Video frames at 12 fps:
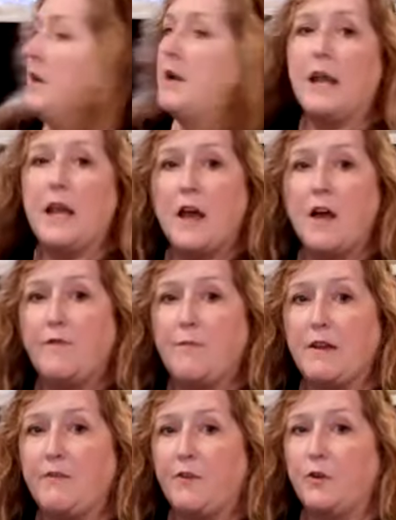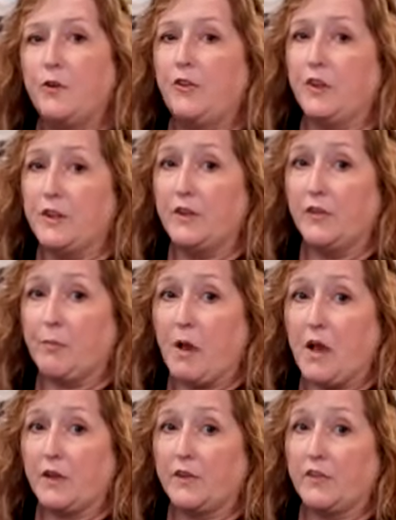I have my photos in this
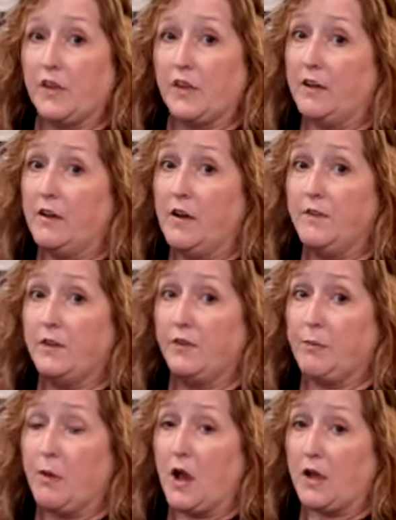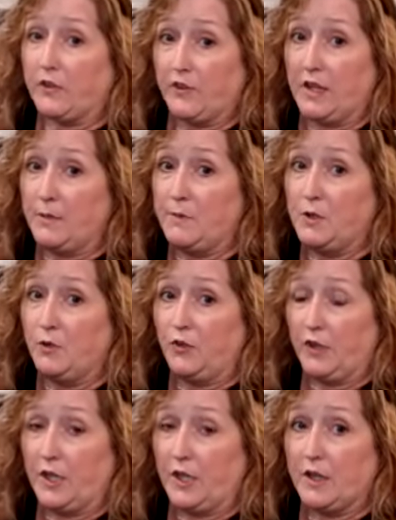box, I love this box and I'm
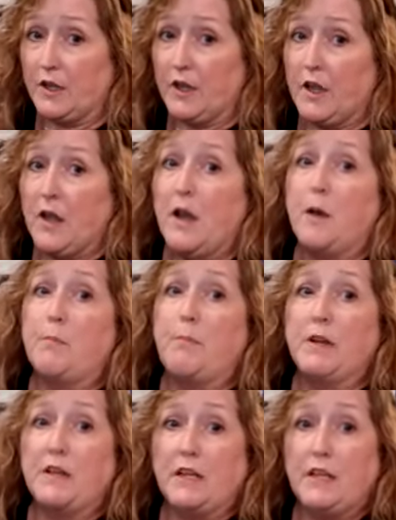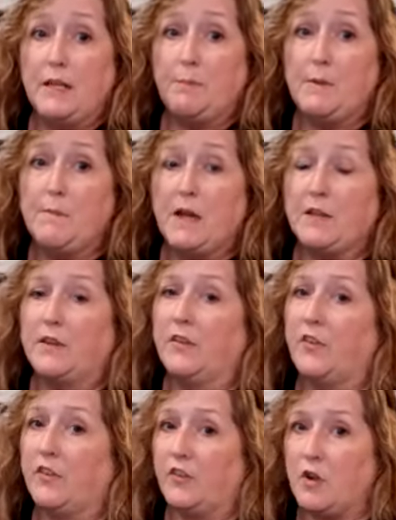using it. But keep in mind,
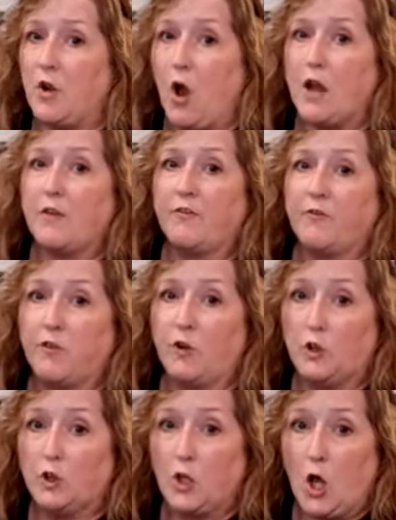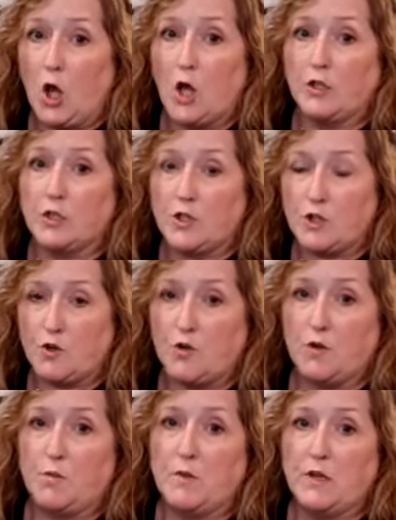this is not for
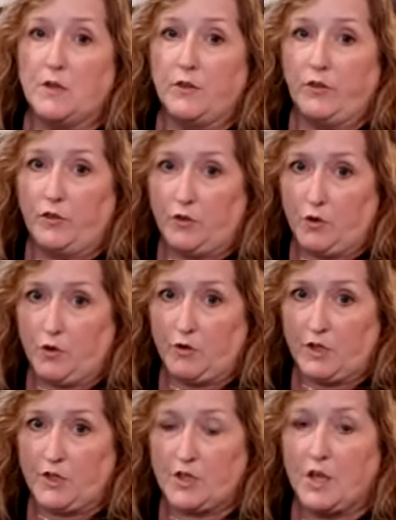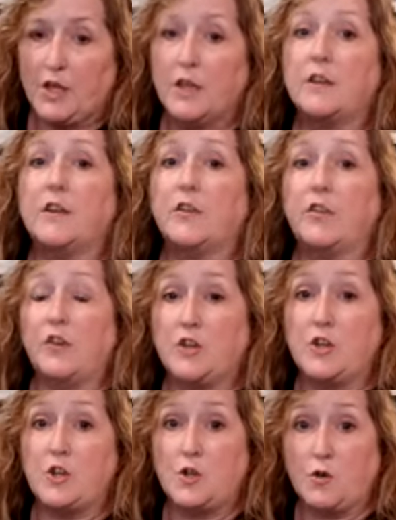long-term storage. This is
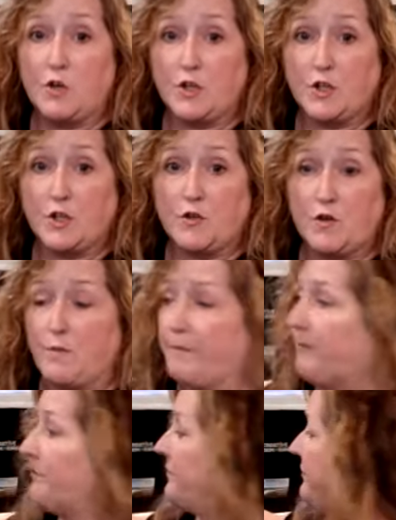short-term.